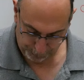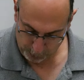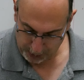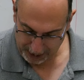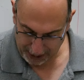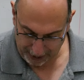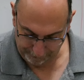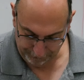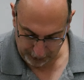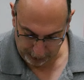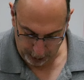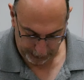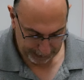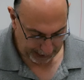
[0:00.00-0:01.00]
We have to
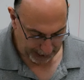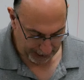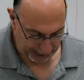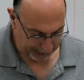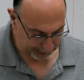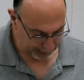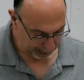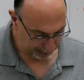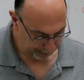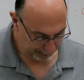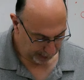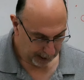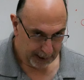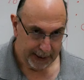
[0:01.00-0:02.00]
look at
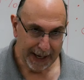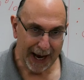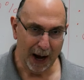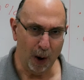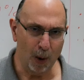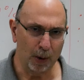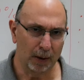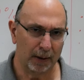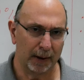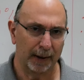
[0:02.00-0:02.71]
now